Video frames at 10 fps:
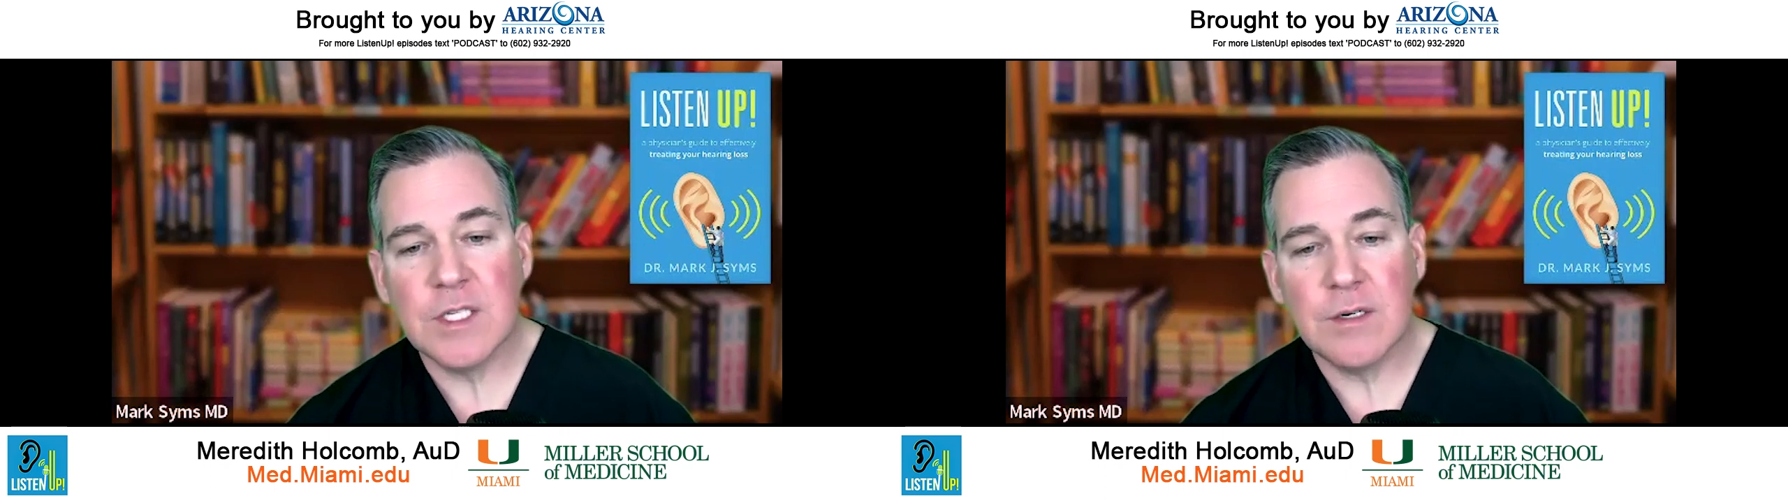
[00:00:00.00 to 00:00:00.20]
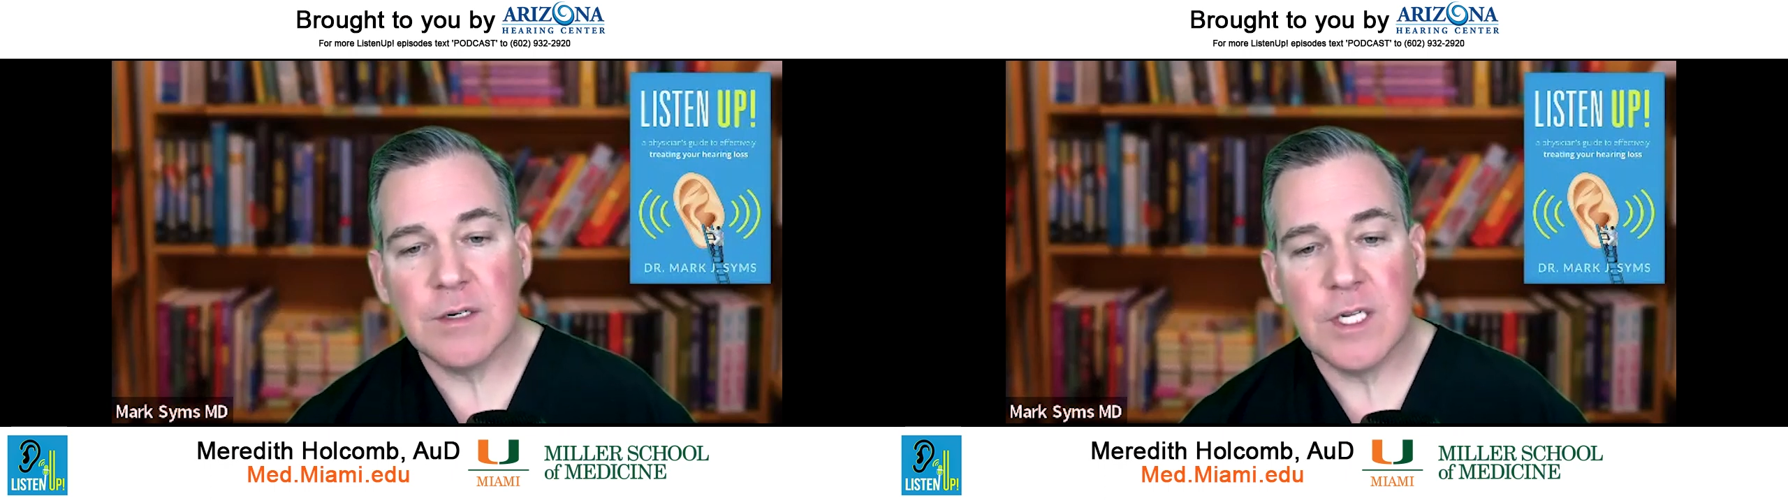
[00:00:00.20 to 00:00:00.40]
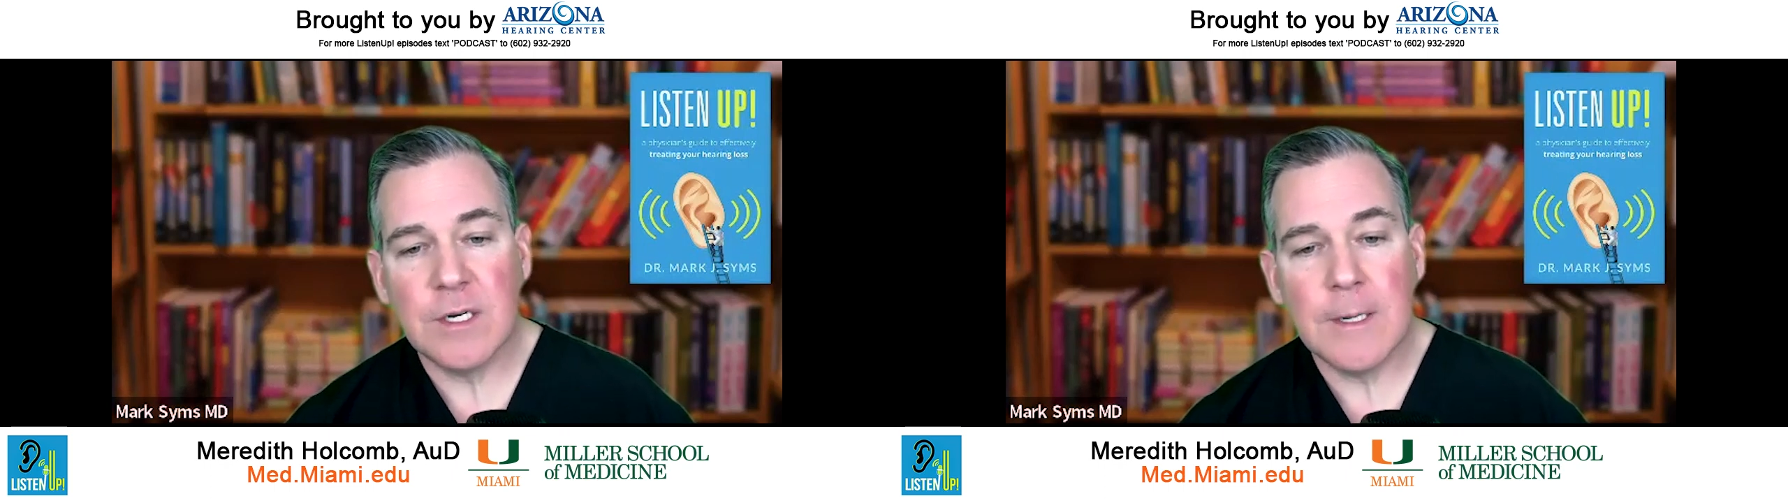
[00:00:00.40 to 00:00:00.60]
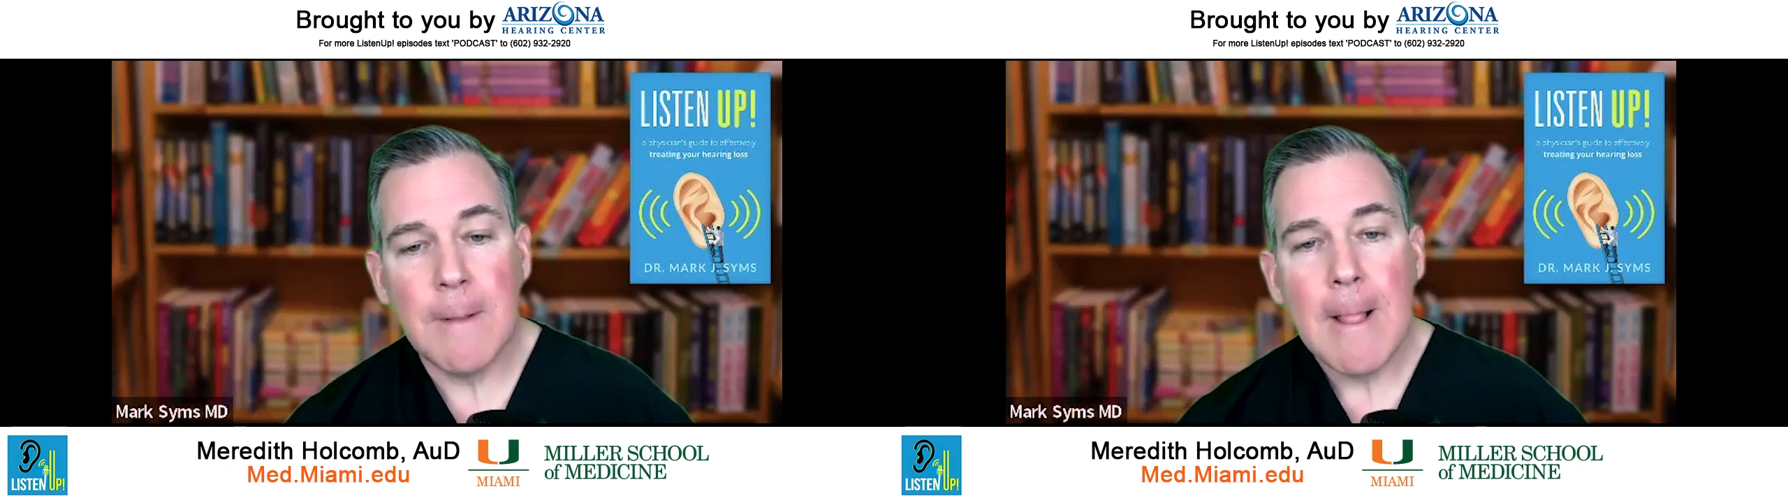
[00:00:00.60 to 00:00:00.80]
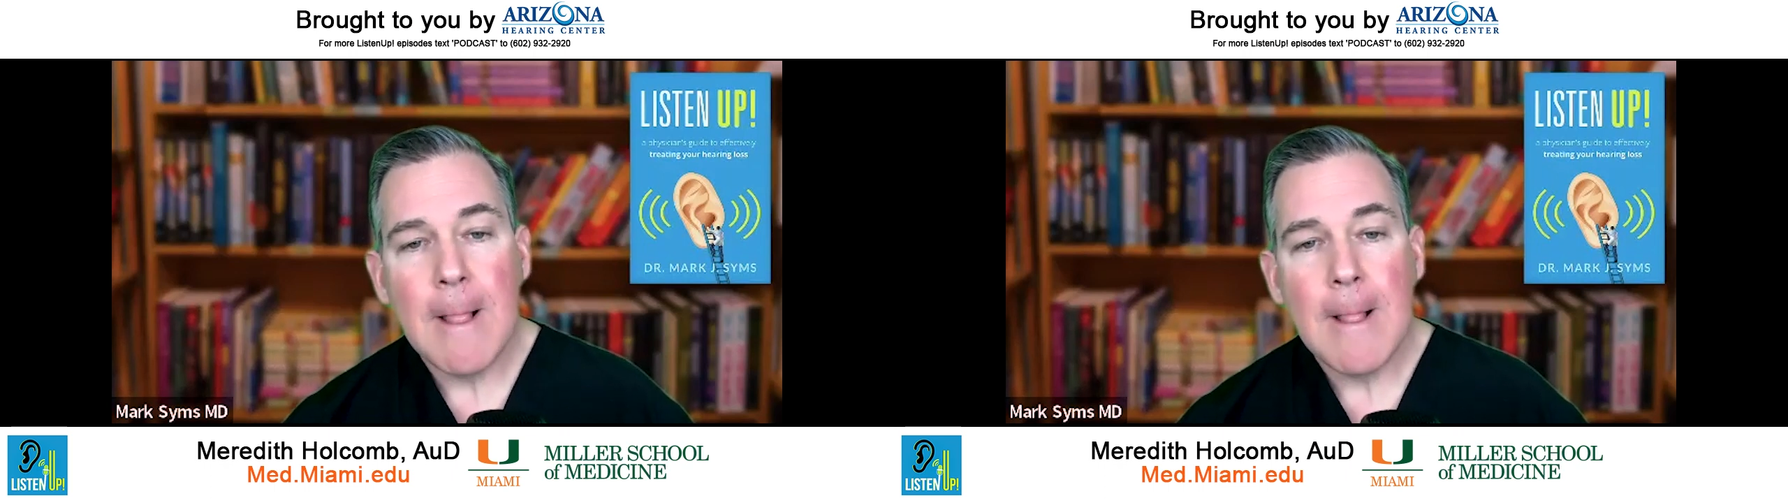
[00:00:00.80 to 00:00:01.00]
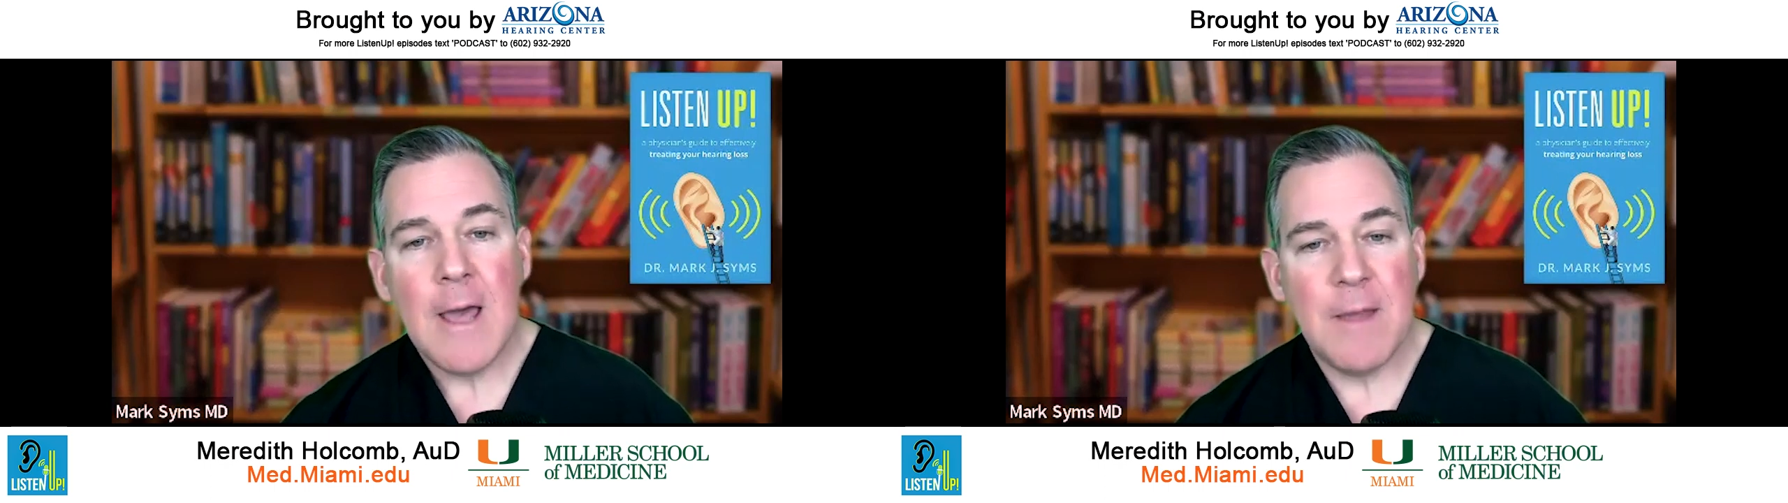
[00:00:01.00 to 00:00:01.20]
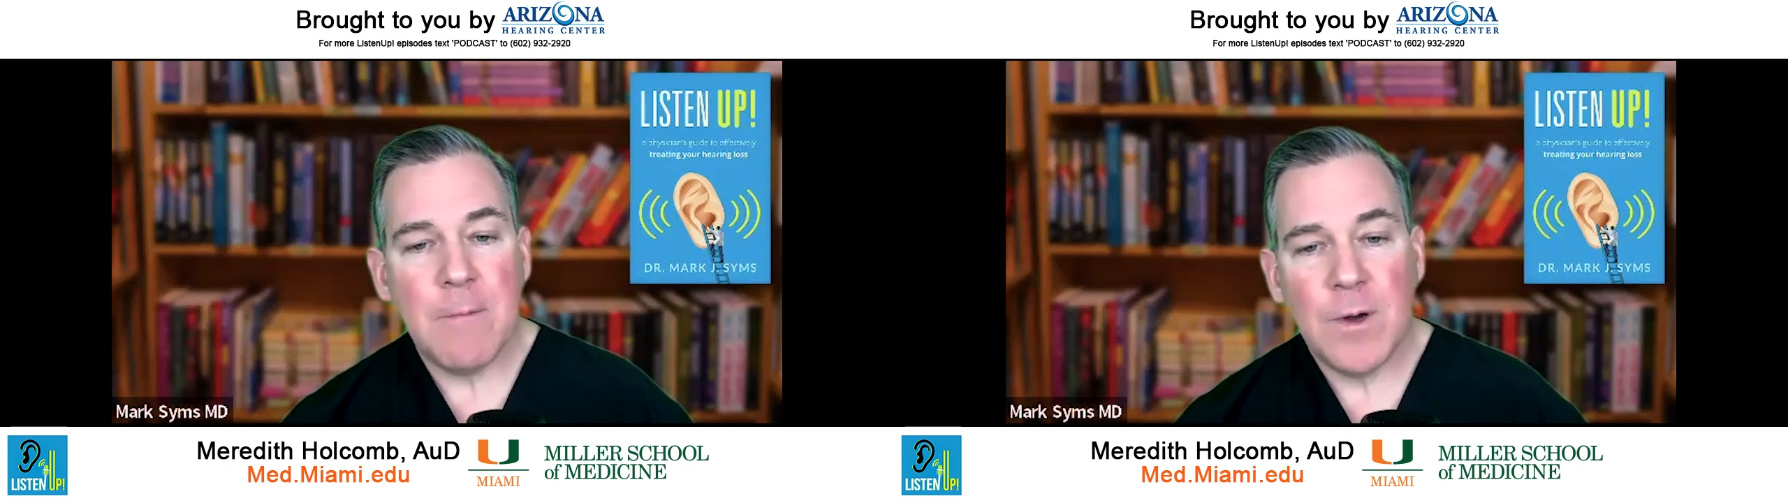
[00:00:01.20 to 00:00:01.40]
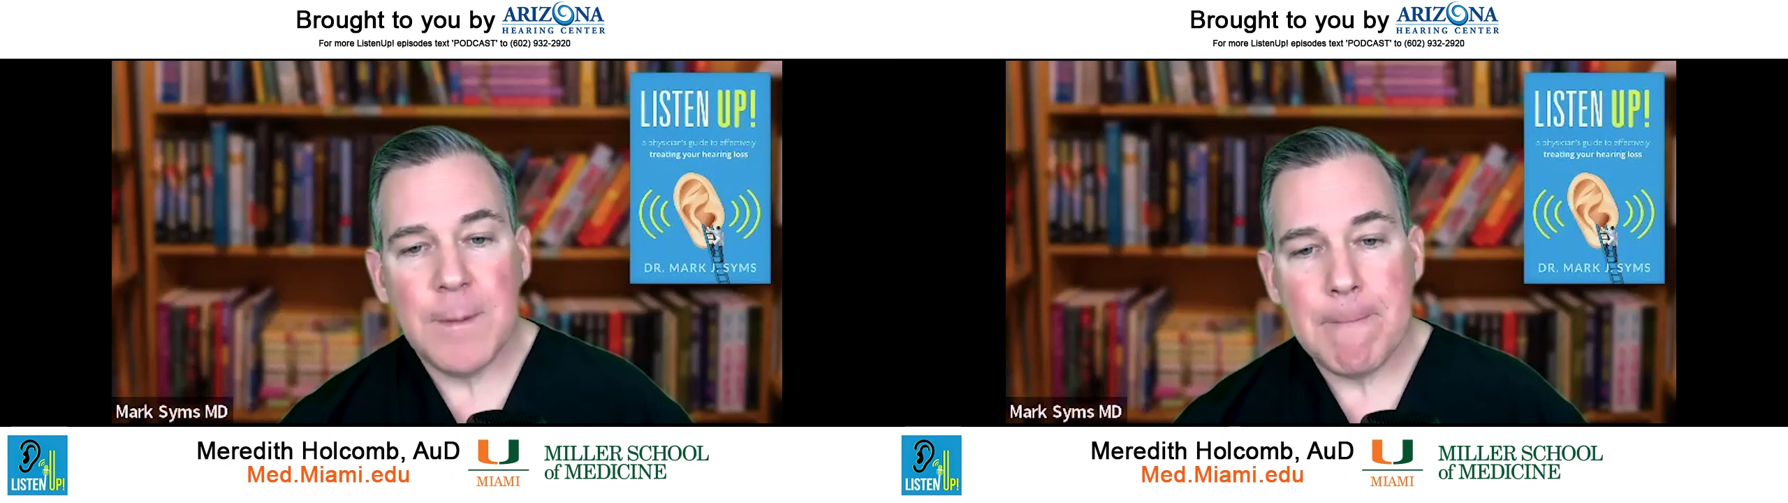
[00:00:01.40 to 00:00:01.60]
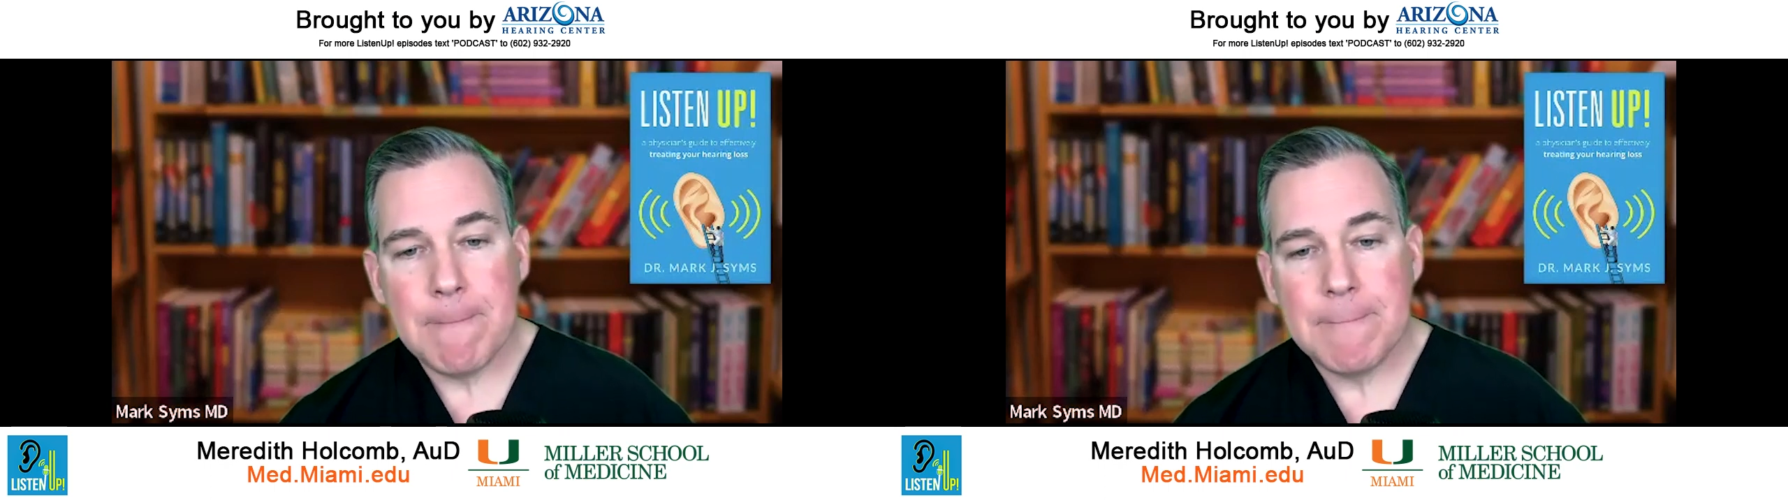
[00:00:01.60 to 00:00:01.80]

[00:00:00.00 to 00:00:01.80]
et cetera, et cetera, and then what?